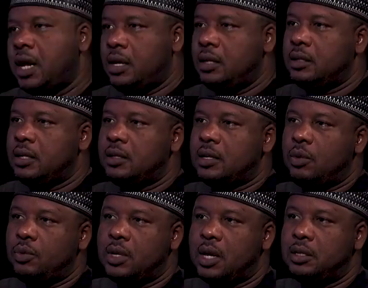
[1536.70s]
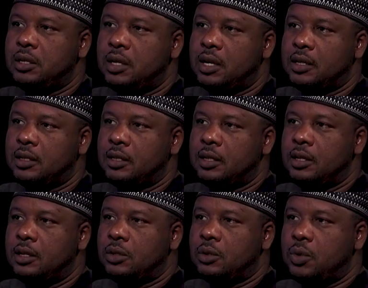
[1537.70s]
least let's start with Nigeria.
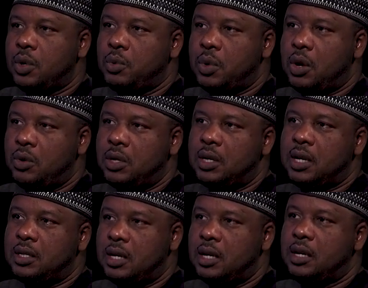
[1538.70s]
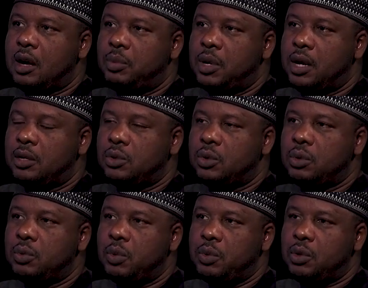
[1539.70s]
Hmm. So we, we, are looking at 10-year plans. So the,
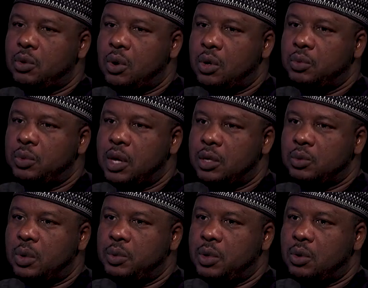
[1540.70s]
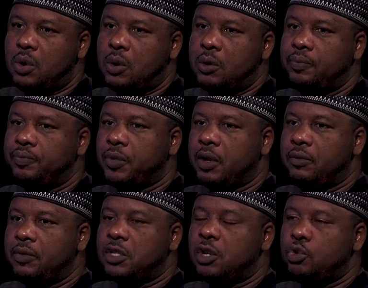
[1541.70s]
what we call, there is what we call
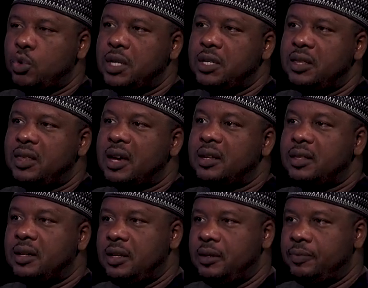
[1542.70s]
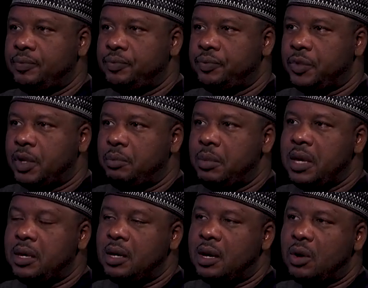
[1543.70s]
Vision 2033,
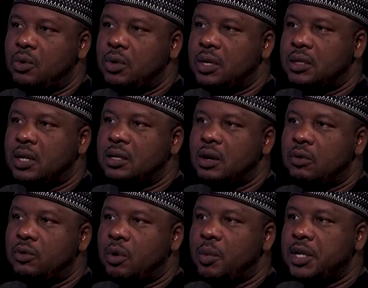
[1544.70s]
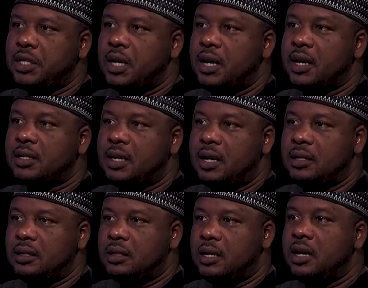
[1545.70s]
making Kano the center of commercial
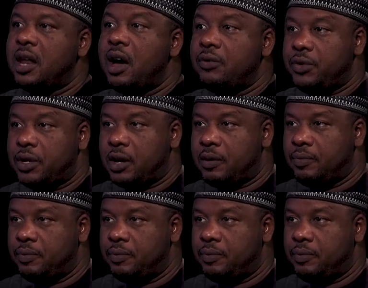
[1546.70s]
excellence in Africa